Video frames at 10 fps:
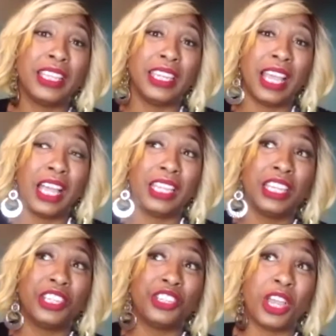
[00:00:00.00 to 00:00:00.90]
and
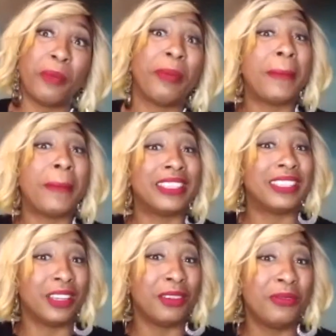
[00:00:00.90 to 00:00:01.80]
knowledge about
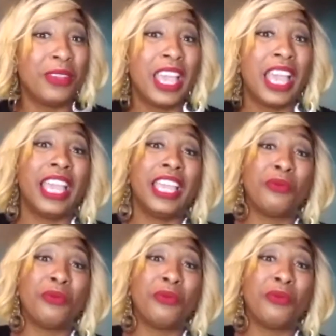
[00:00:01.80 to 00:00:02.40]
myself and